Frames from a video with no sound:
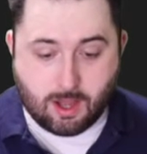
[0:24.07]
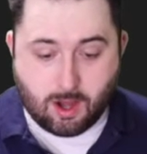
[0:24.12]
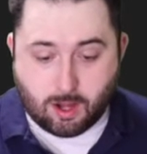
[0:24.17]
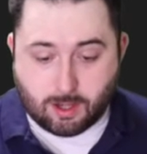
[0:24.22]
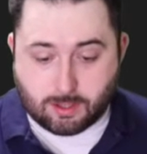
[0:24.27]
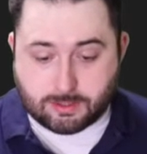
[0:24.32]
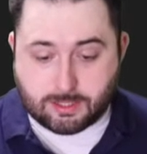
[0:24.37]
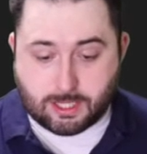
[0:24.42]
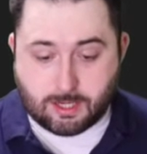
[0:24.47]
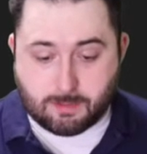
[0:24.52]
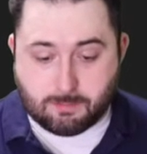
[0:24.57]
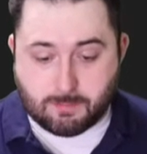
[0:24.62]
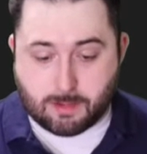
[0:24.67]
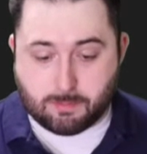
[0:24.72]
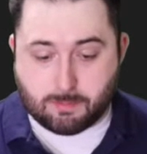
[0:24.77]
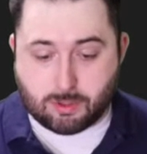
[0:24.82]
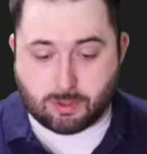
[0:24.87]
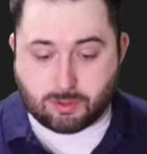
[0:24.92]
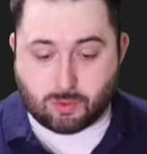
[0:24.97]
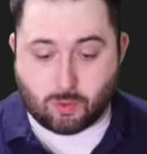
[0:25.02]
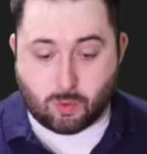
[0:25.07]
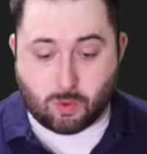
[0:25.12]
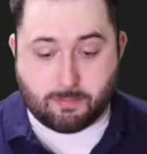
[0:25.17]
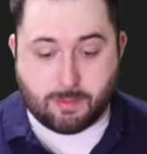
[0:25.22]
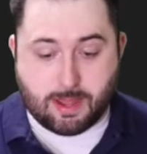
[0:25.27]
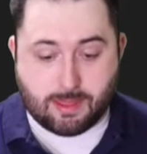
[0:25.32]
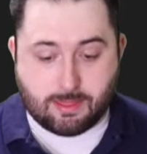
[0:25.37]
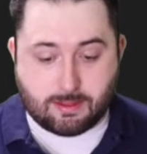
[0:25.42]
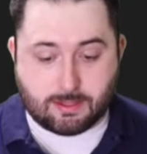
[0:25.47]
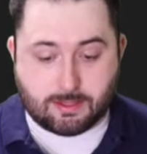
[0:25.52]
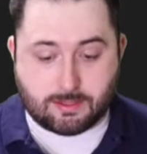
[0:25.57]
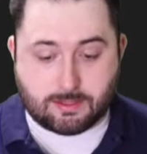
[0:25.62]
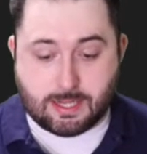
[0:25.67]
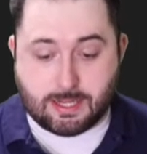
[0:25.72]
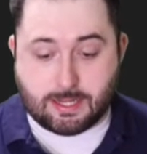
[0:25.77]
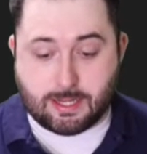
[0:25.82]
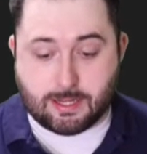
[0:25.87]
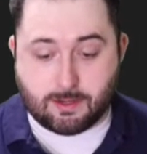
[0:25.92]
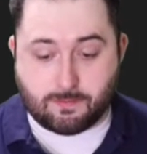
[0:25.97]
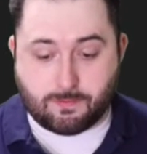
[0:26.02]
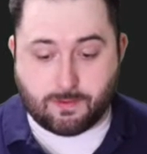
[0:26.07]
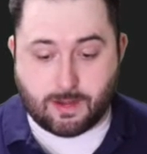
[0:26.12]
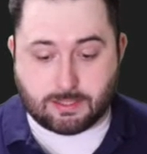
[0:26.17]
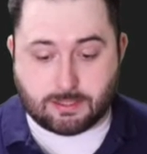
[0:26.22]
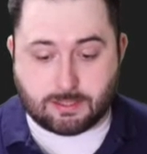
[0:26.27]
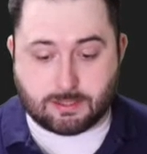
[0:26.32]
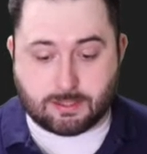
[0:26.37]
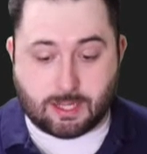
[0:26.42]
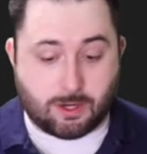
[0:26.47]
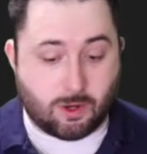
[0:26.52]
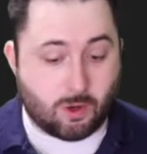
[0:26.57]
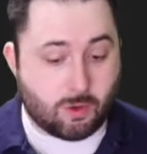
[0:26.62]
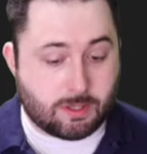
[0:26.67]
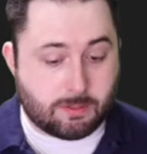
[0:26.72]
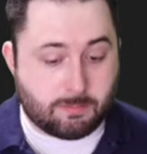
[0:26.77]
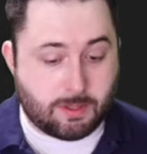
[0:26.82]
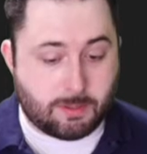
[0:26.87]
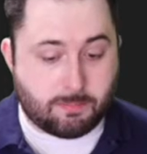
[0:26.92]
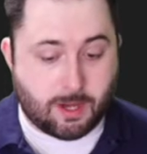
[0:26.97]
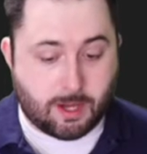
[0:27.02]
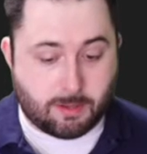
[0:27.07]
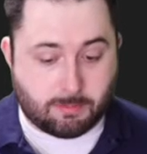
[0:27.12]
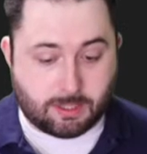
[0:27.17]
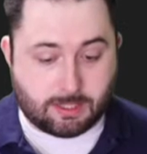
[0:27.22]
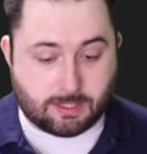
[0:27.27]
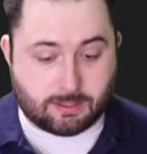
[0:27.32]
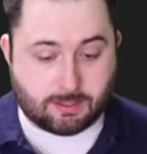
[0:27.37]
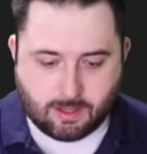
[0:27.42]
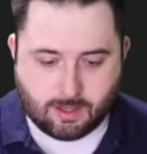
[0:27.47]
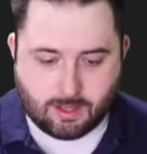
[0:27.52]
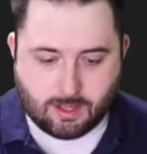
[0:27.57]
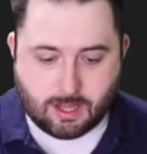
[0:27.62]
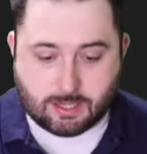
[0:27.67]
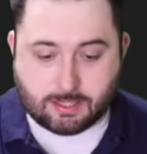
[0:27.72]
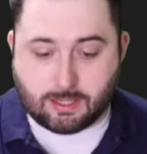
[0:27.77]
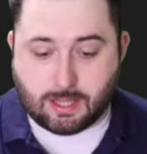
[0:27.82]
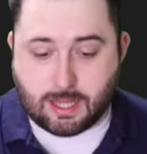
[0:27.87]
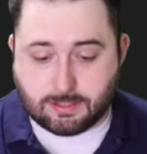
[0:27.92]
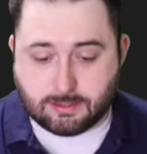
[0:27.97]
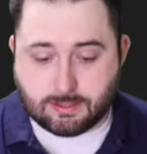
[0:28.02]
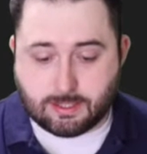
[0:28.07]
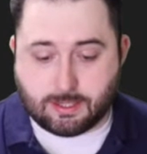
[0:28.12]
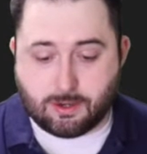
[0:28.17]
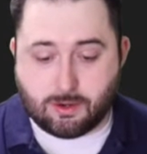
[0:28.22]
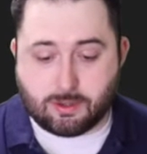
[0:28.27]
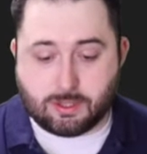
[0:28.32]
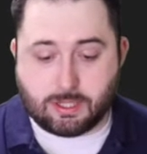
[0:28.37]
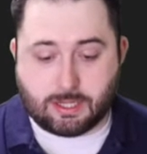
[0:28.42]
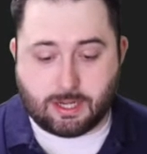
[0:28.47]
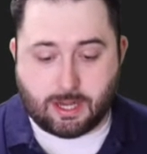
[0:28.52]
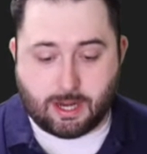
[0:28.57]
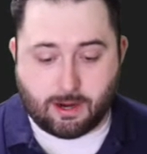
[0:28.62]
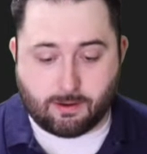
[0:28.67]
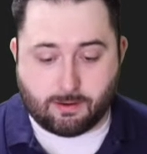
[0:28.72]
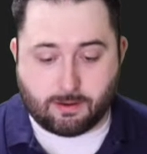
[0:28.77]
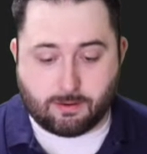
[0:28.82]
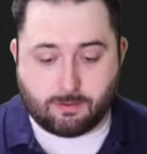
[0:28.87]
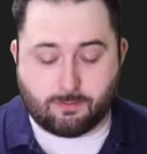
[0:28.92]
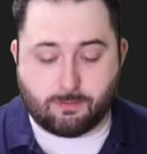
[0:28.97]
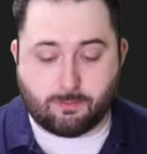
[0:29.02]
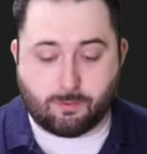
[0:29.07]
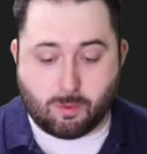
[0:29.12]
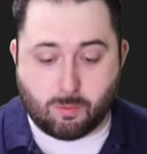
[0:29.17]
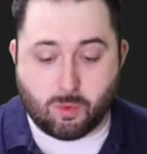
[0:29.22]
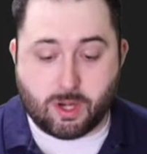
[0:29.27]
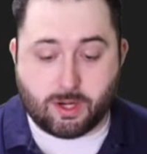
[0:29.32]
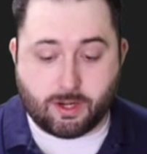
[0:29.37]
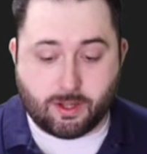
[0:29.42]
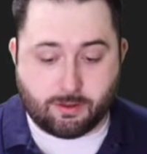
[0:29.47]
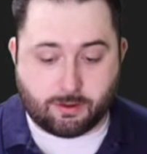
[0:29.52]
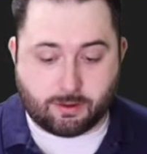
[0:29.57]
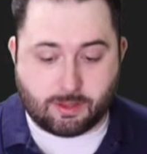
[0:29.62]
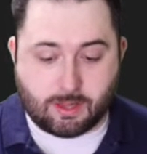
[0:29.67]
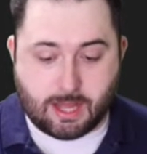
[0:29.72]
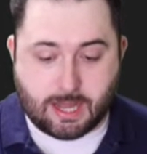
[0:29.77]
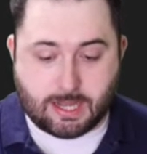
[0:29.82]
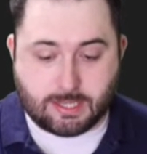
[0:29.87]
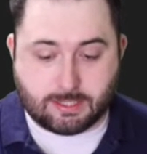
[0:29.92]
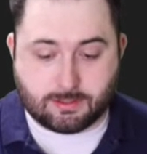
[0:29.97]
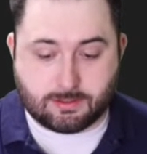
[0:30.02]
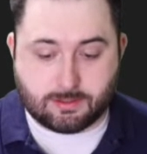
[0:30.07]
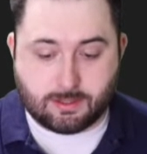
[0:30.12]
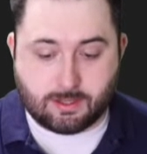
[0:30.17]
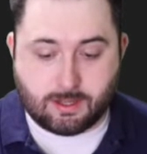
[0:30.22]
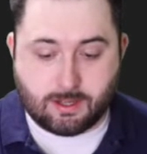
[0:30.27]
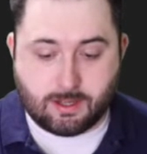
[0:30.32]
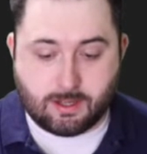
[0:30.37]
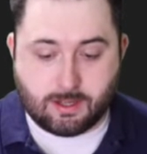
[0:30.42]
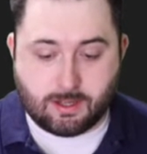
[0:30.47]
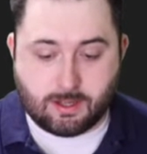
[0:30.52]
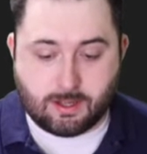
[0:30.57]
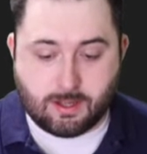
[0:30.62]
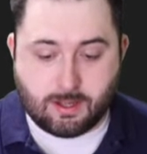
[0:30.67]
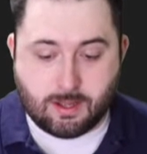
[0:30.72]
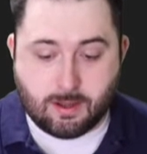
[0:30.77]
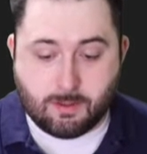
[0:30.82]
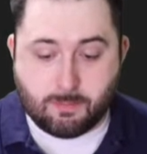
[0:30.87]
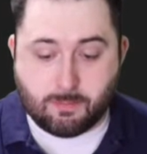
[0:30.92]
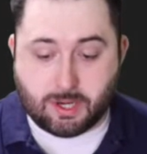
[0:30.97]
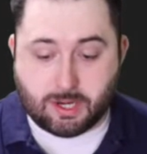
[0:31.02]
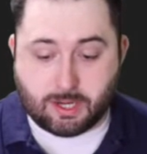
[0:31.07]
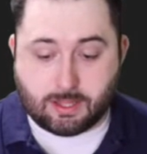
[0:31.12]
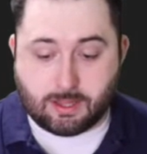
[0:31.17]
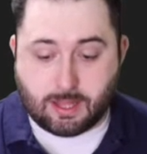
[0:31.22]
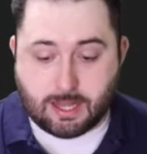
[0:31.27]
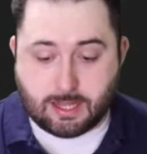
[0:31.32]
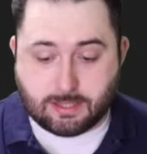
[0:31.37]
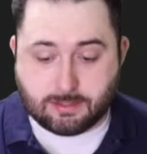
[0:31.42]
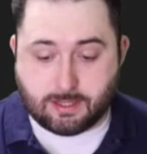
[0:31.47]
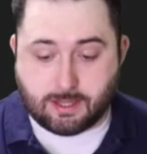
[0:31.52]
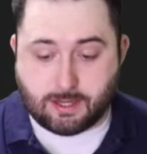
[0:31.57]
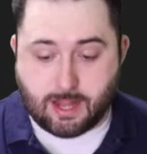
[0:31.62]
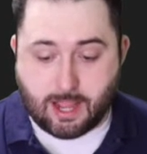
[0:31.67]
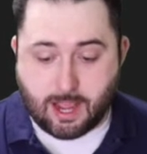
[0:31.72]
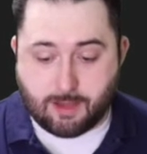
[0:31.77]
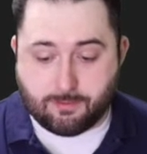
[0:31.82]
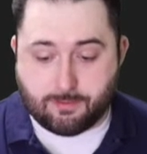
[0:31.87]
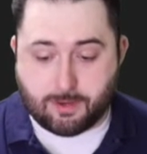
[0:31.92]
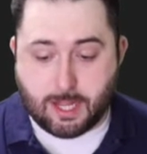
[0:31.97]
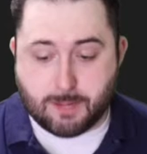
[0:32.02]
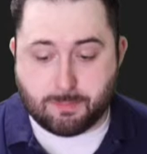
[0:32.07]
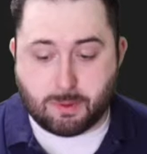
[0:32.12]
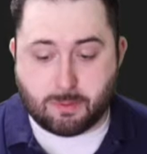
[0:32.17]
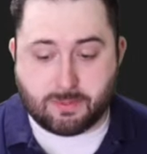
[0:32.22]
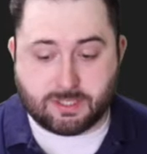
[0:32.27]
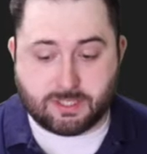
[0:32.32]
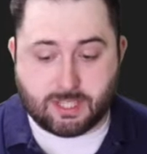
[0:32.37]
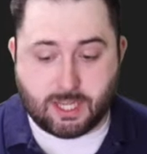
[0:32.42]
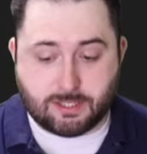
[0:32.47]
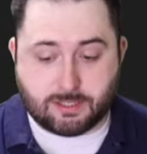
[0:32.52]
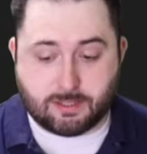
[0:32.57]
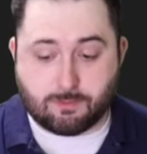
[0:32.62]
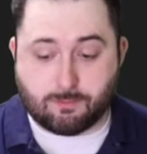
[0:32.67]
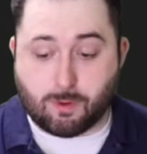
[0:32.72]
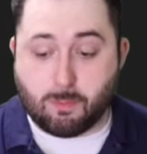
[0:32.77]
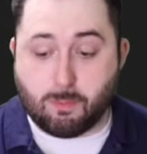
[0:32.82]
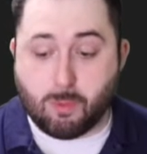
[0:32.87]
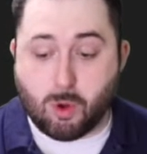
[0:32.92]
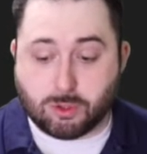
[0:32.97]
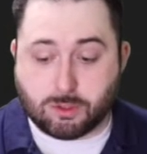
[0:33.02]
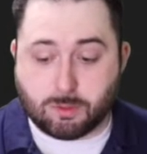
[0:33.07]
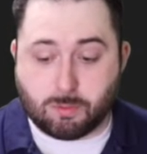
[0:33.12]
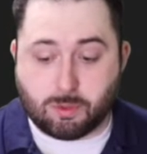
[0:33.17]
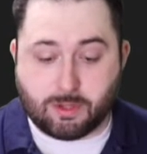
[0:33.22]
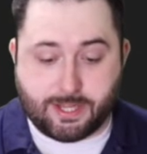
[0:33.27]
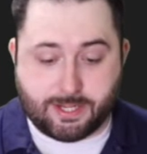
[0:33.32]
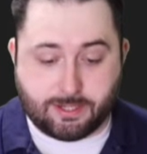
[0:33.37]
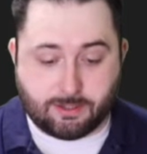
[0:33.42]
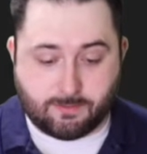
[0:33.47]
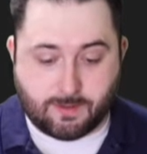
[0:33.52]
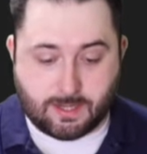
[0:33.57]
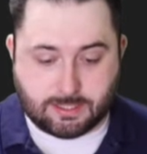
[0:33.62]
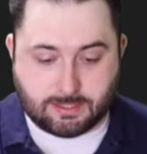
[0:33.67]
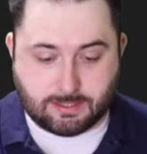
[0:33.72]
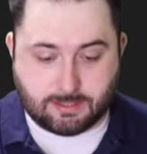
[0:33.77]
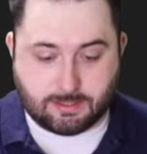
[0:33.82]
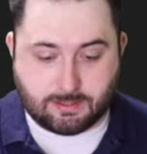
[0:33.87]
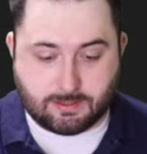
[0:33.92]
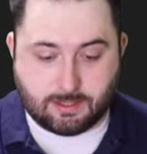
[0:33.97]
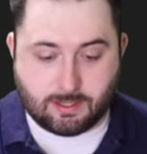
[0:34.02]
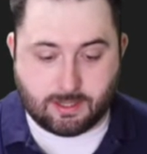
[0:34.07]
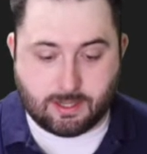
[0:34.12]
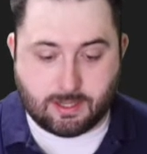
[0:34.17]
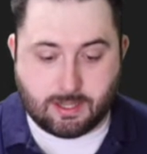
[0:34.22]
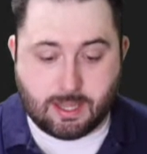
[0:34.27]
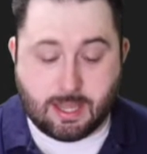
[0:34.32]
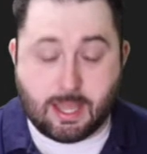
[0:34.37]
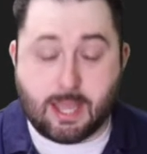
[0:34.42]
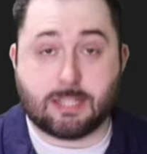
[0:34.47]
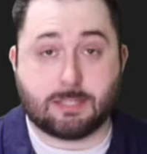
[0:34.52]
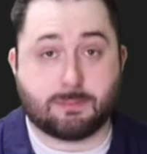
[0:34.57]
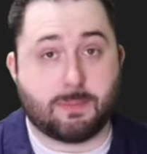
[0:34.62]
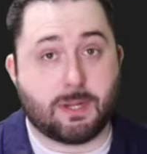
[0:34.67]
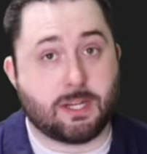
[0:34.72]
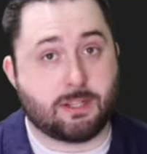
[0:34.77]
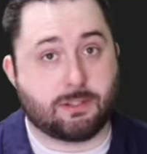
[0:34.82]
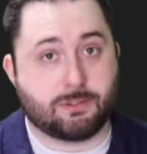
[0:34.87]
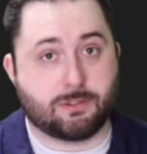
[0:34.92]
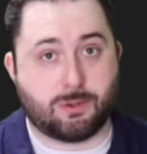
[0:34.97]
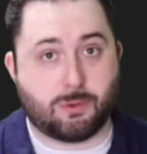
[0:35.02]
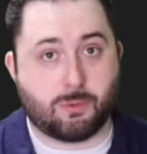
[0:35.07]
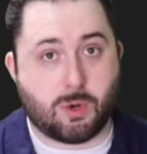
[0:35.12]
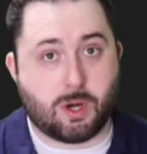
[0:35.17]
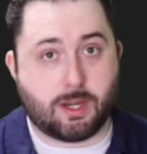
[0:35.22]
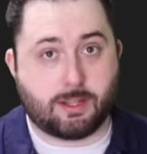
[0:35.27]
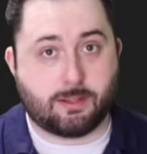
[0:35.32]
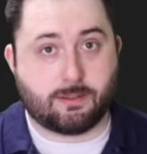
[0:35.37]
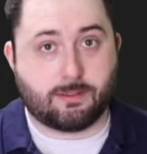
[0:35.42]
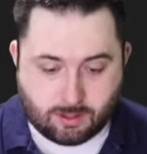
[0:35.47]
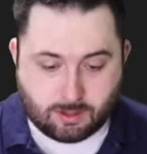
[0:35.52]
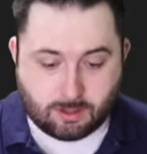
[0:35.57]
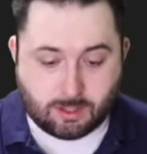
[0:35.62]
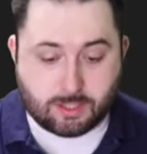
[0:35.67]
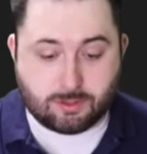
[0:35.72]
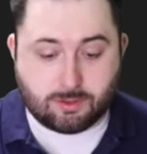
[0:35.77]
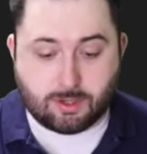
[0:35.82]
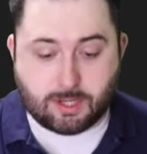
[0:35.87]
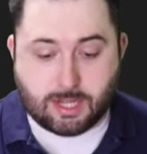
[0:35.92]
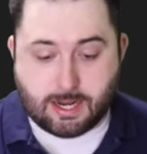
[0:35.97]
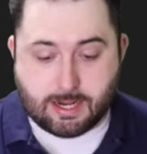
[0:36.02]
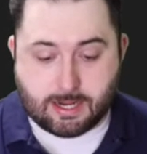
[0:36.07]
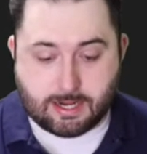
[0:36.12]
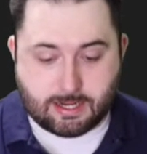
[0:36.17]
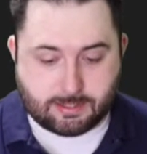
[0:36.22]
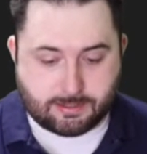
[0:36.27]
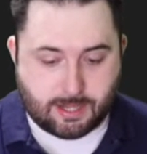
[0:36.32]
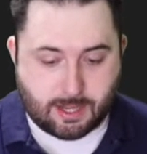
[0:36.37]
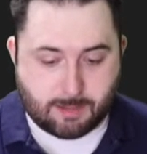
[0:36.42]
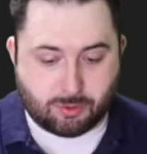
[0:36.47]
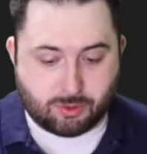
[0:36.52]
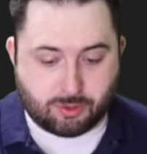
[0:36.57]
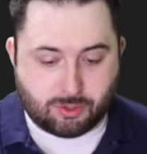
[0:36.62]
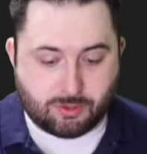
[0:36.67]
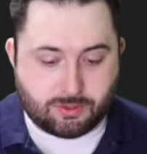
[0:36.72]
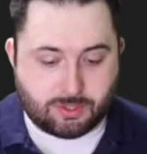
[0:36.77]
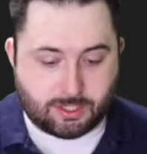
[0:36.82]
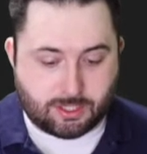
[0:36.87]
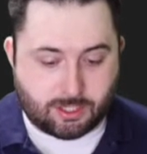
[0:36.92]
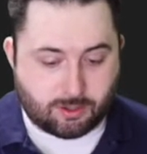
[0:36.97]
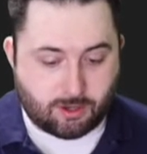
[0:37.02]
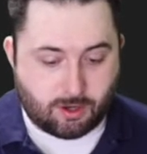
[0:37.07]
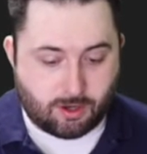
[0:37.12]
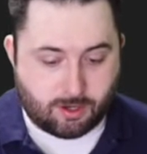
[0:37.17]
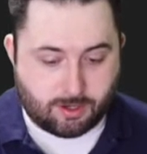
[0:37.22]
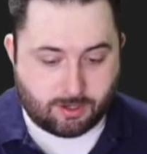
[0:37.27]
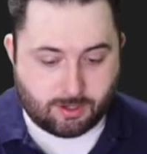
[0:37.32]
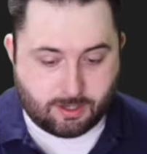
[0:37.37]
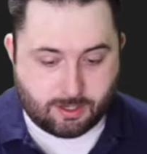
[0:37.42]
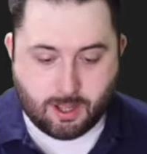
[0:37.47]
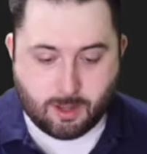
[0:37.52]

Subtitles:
All data members or methods in interfaces can only be public. A class can only inherit from one other class, but a class can have an implementation from multiple interfaces, as many as you want. Let's look at an example using a car.